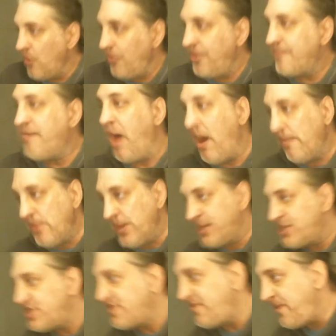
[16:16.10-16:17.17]
the public
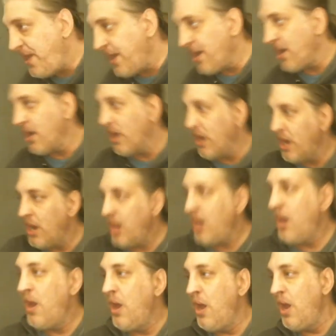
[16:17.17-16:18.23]
sphere
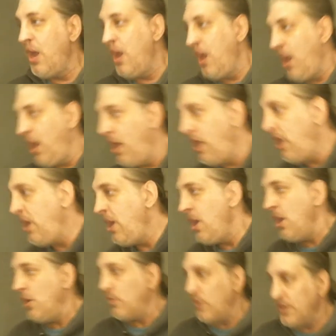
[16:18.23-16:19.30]

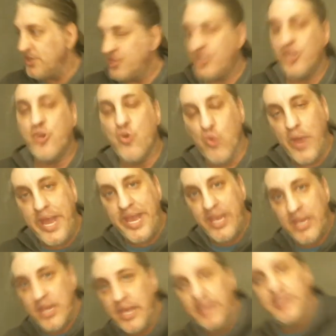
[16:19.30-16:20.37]
was
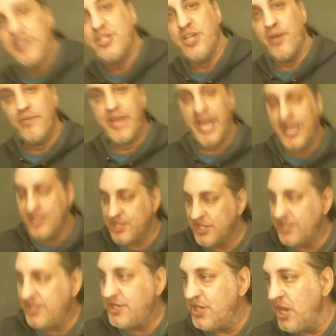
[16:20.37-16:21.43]
degraded, and in some
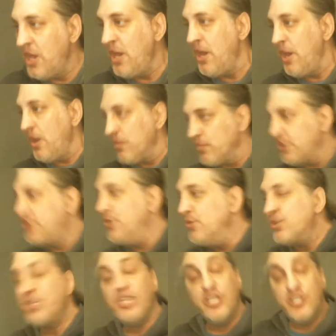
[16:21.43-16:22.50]
cases
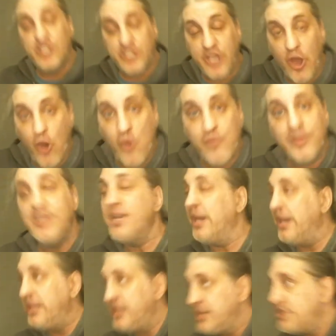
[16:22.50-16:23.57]
reduced in scope, and
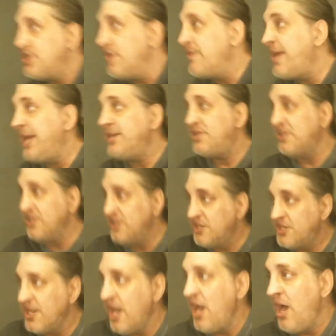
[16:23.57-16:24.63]
in some
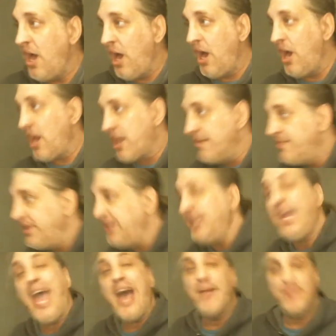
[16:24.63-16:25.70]
cases completely
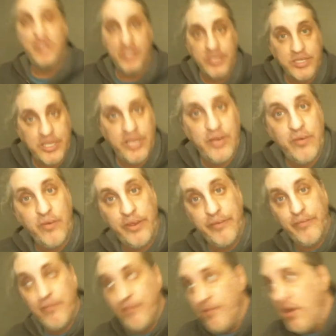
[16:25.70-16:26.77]
absent
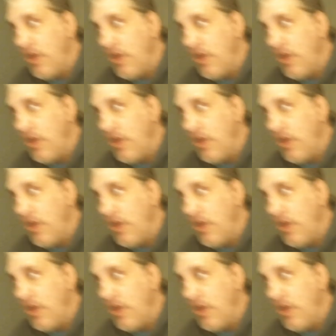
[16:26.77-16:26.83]
in